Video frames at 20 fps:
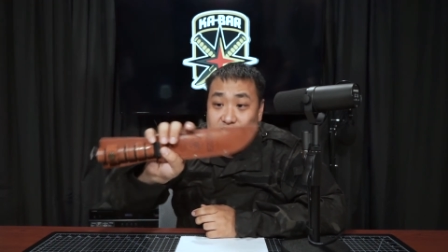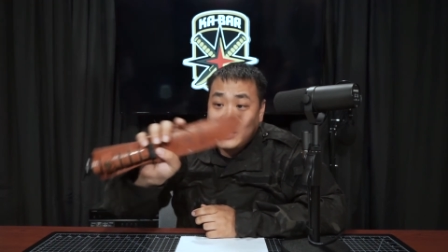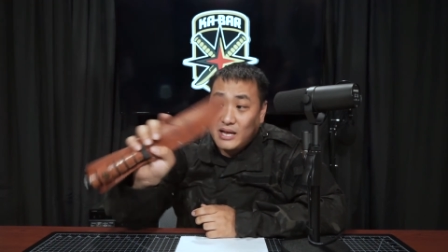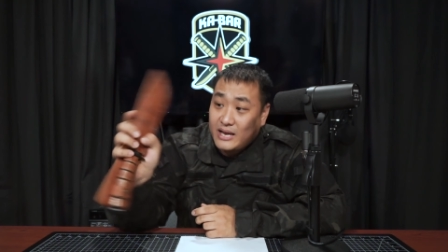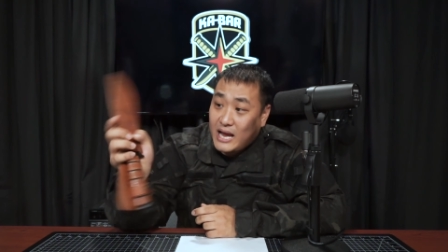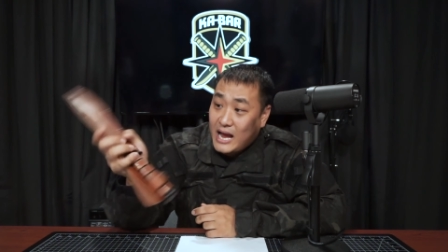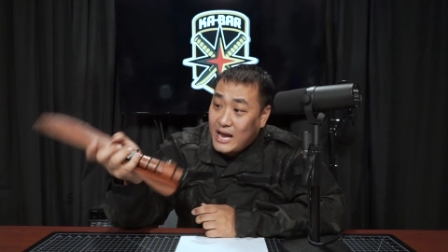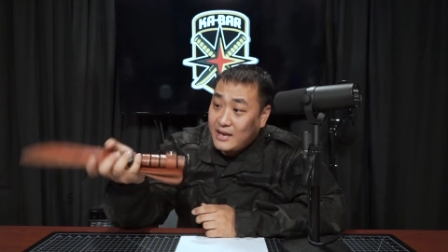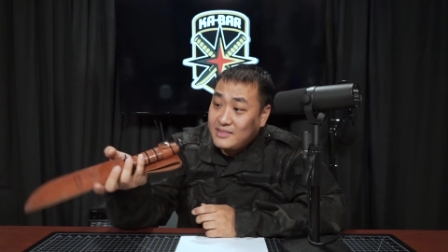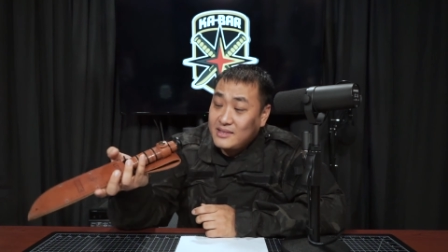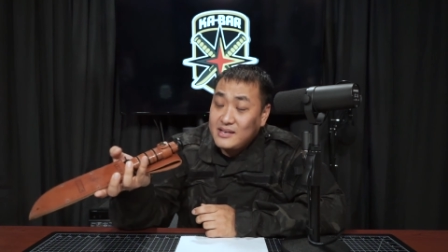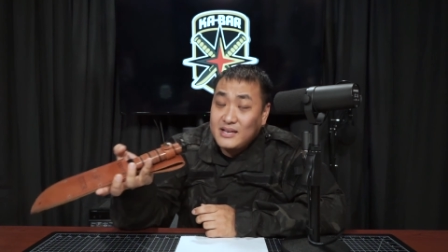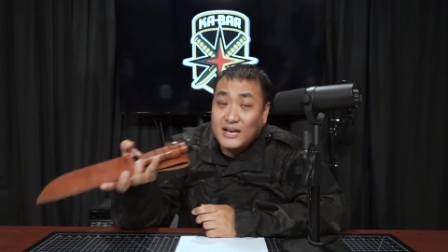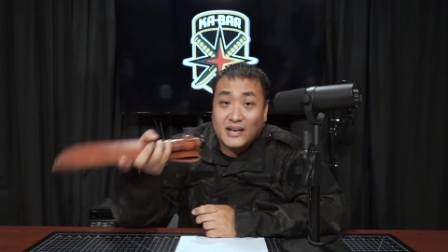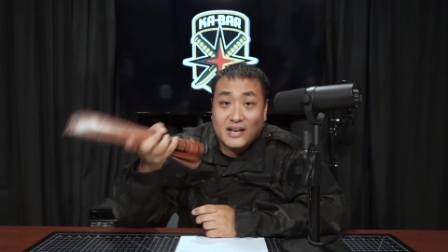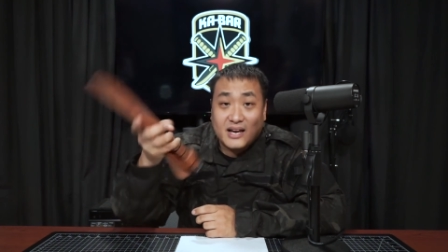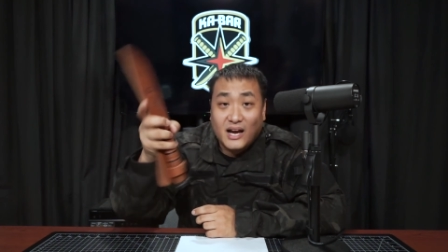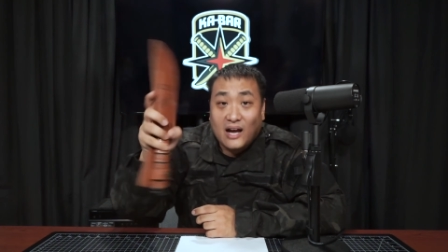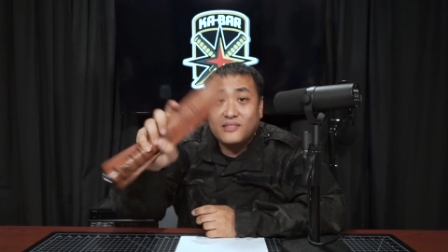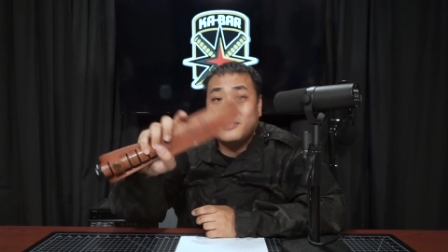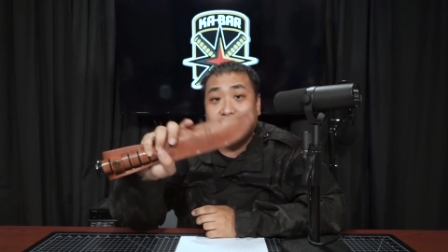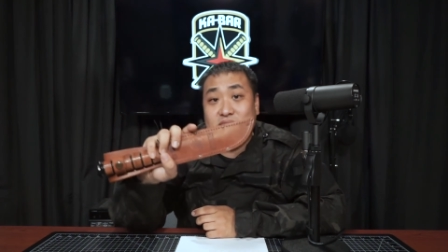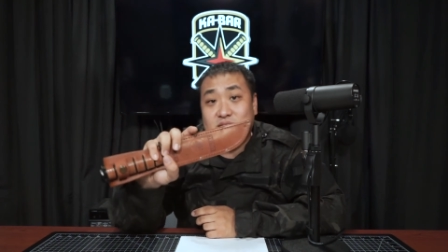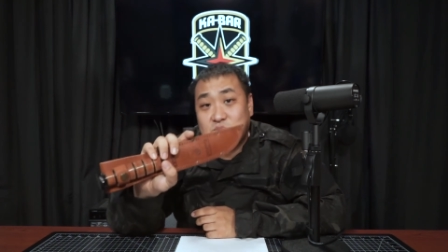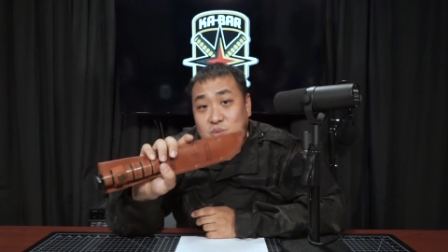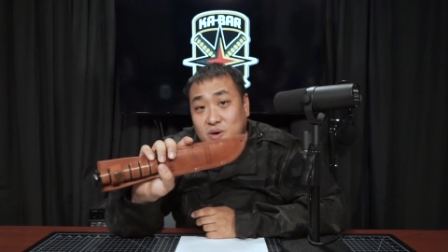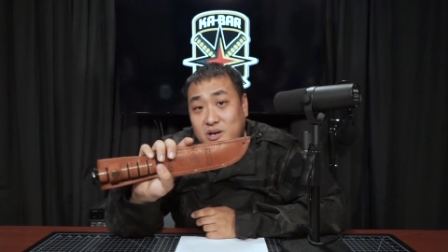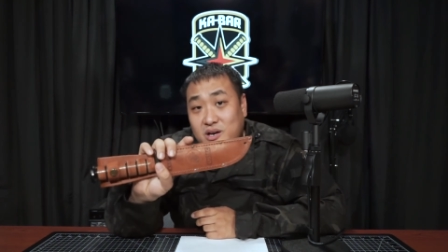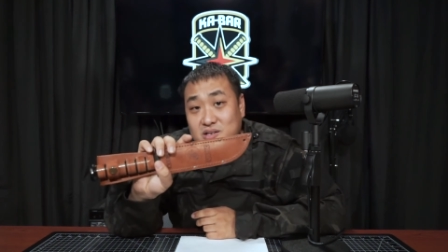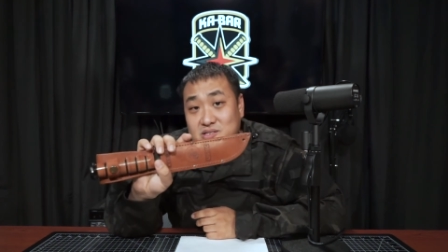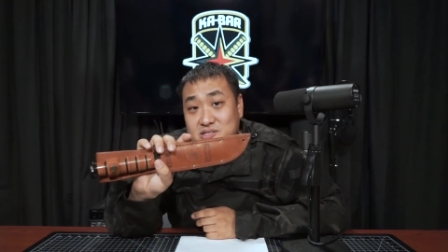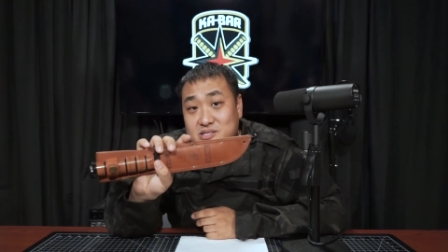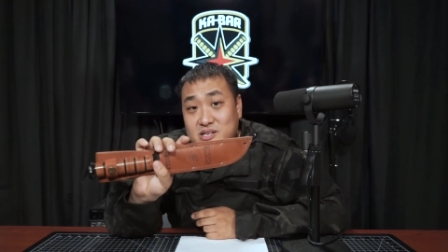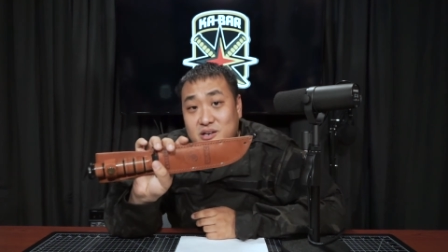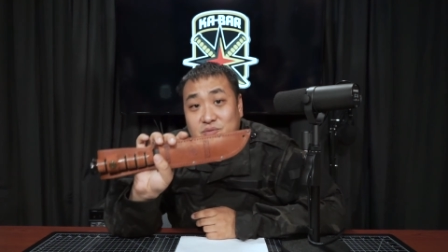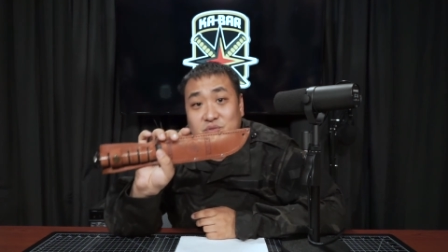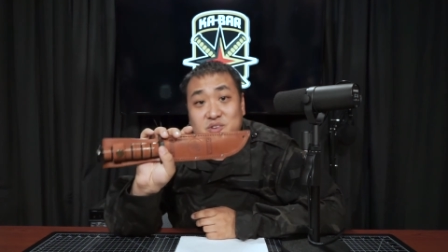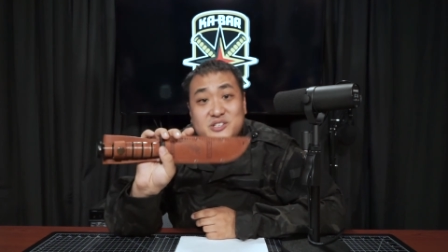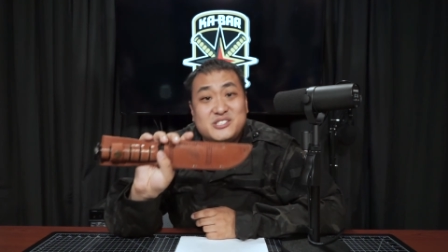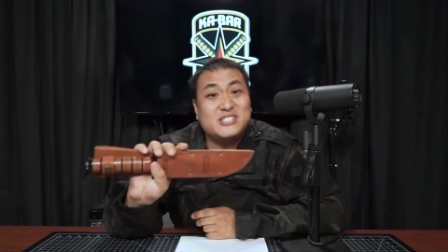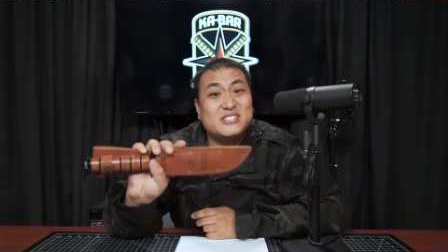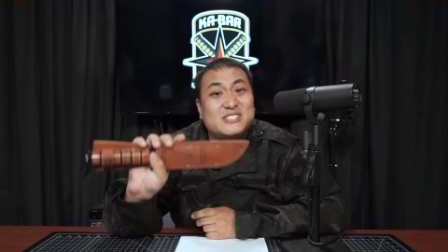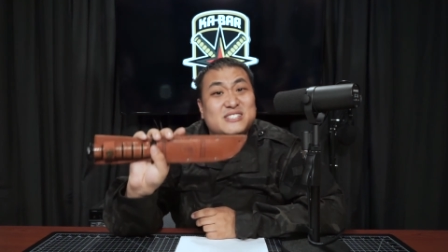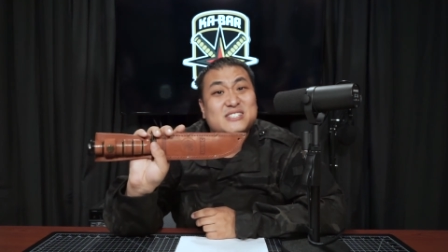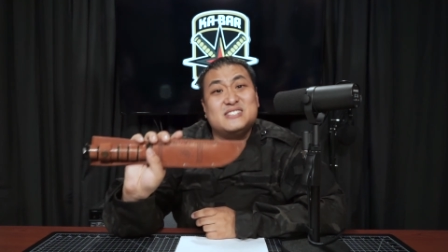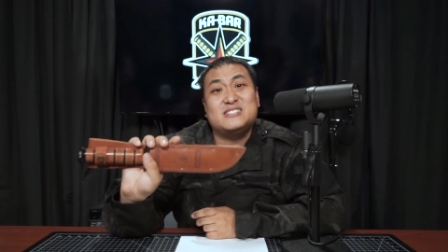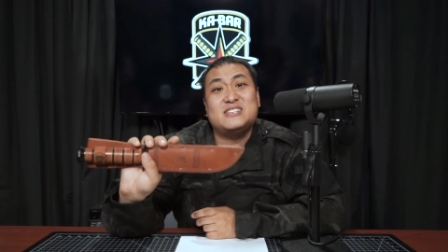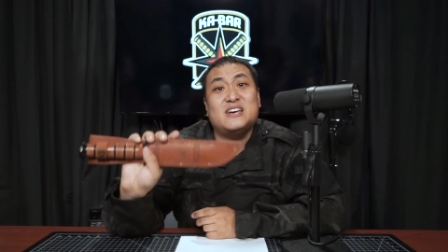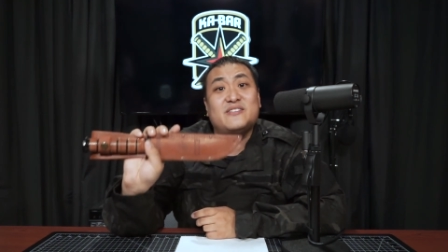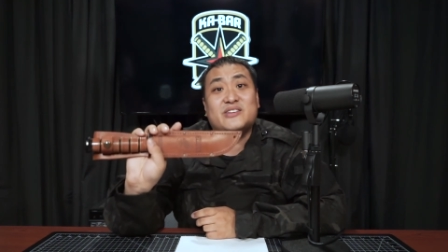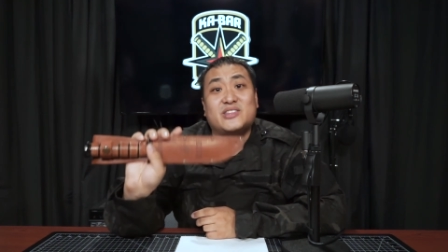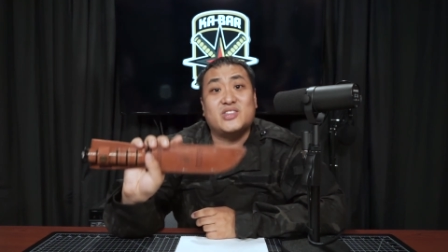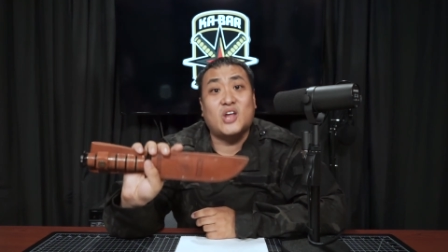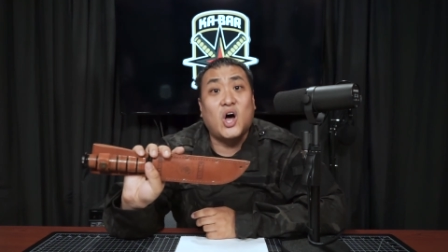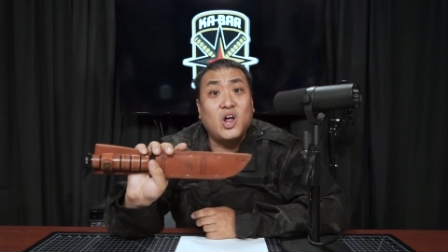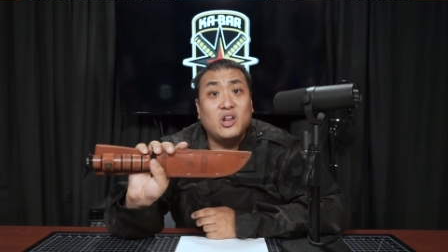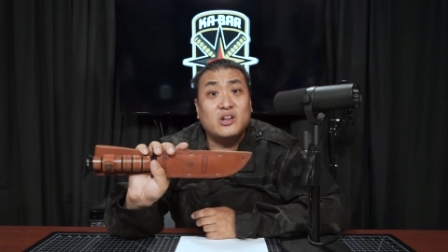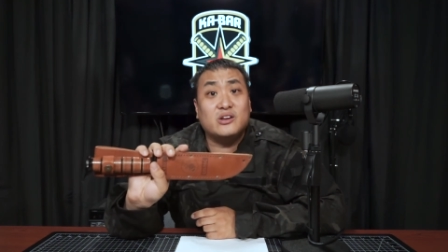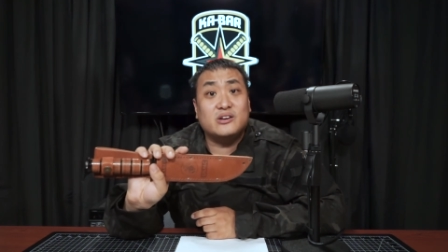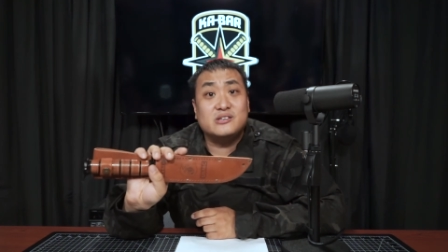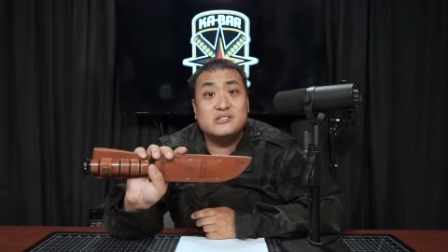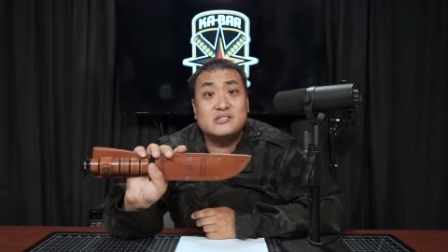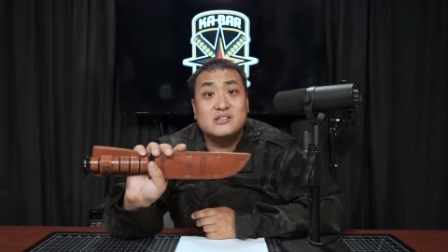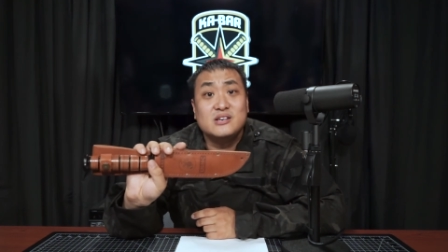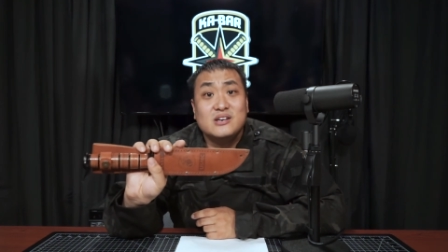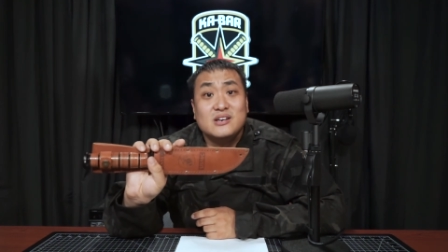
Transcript: Like, I think I got this one on sale for $67.